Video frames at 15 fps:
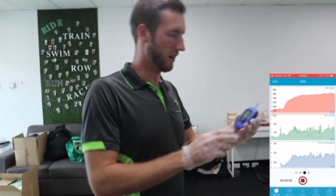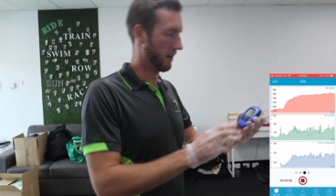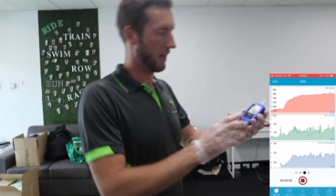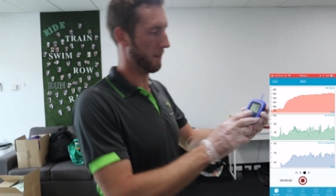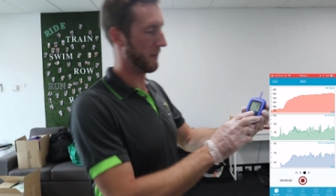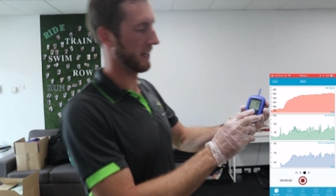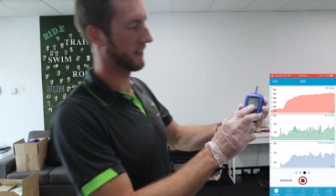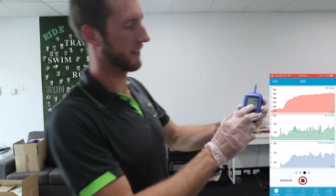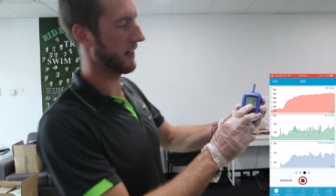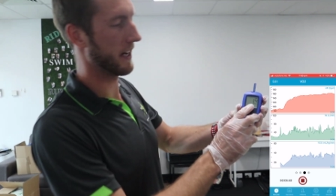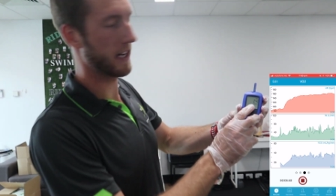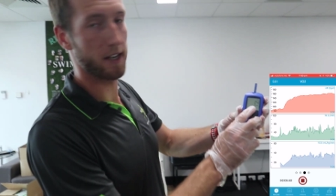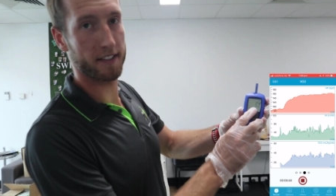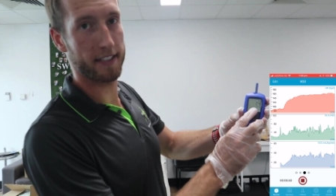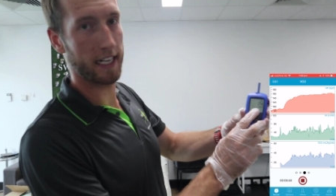And we can see
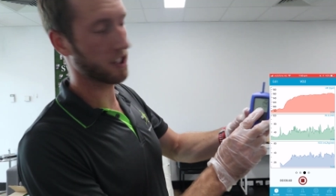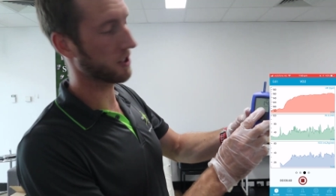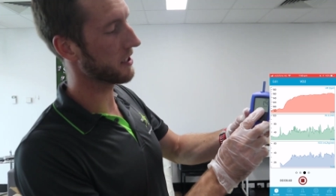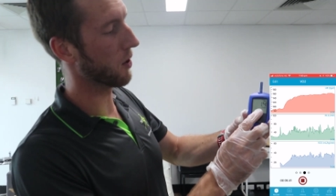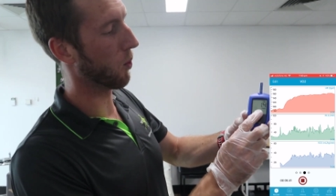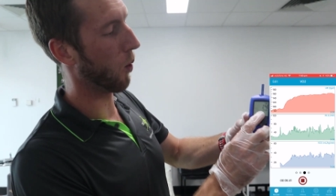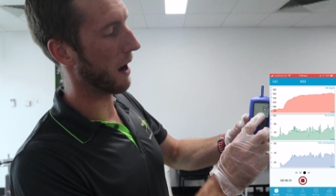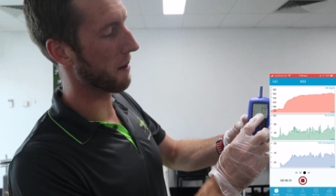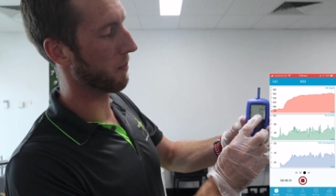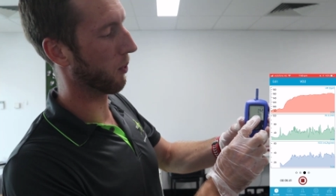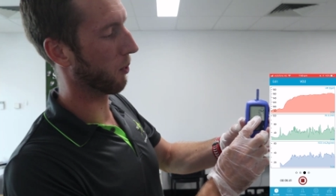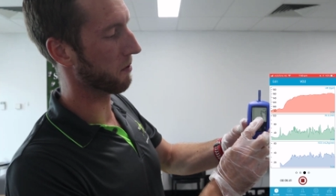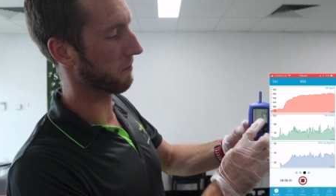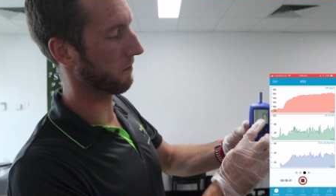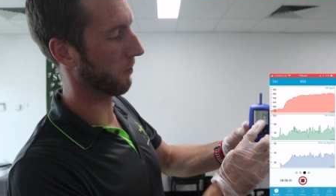here, it's actually at
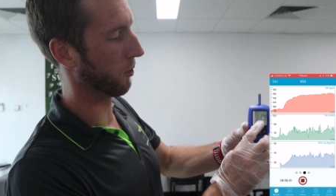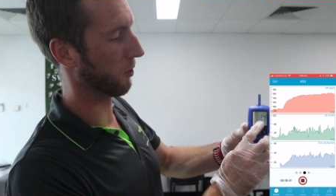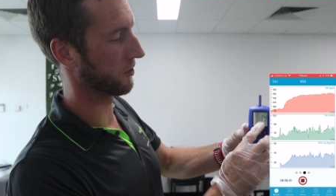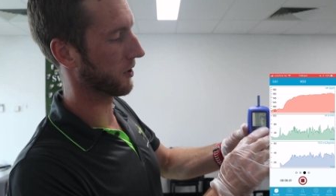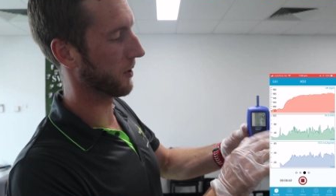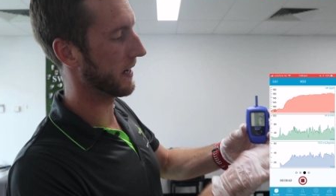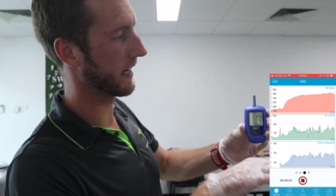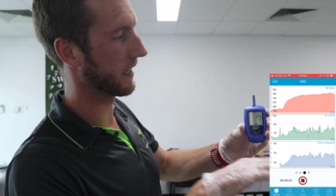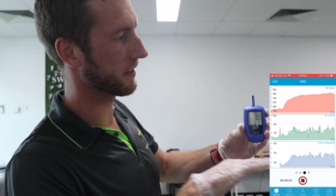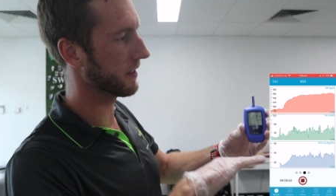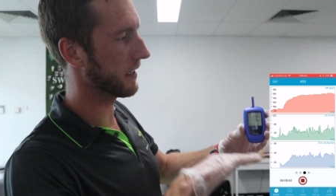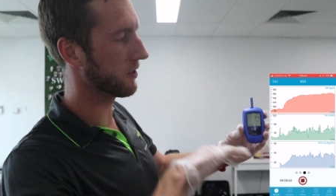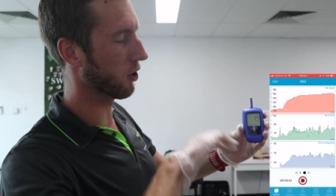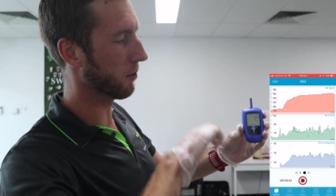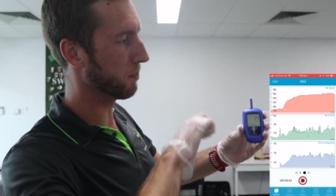1.4. So
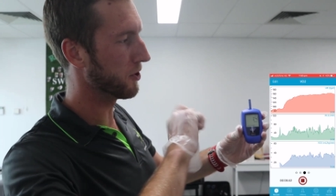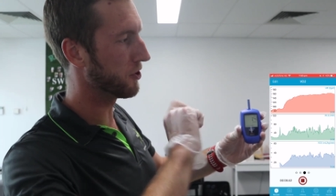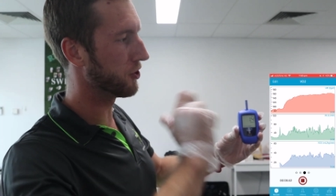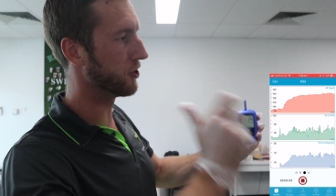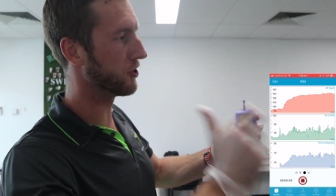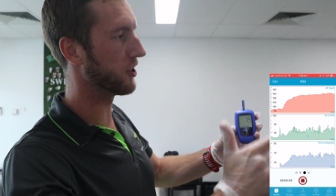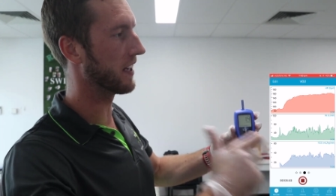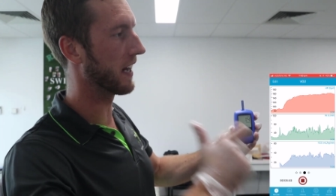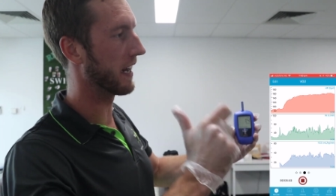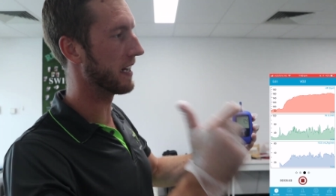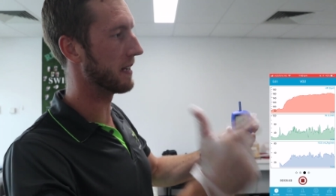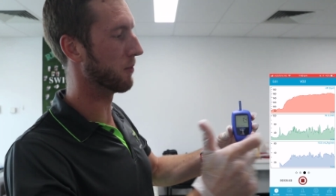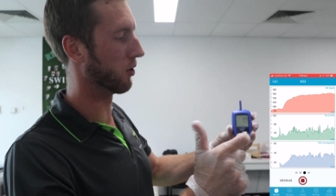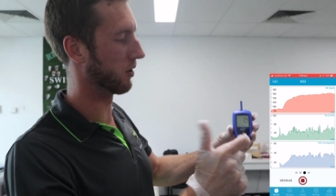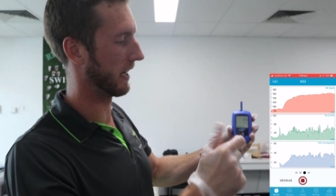he's not producing
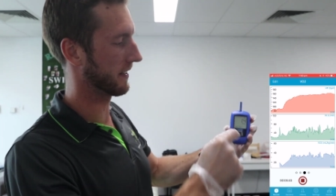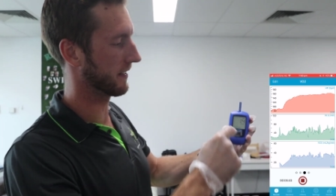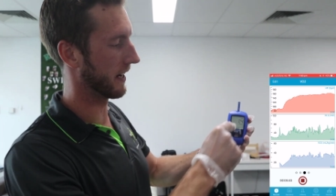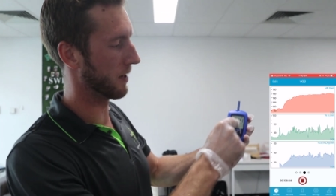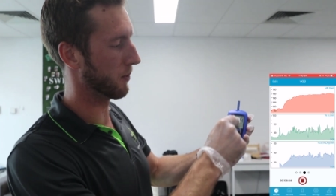any more lactate.